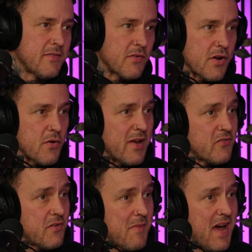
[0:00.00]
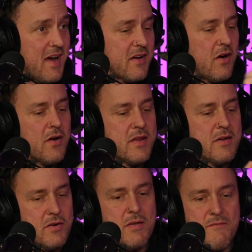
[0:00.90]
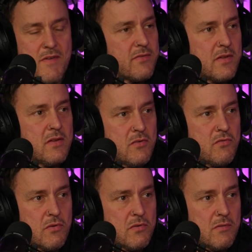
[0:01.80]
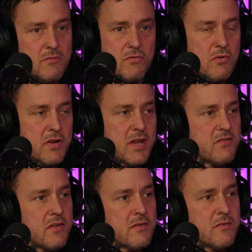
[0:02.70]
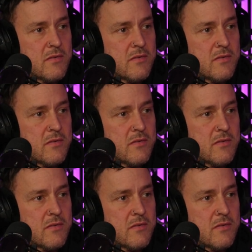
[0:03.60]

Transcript: is there a question mark? Or are you going to invest in your drug addiction?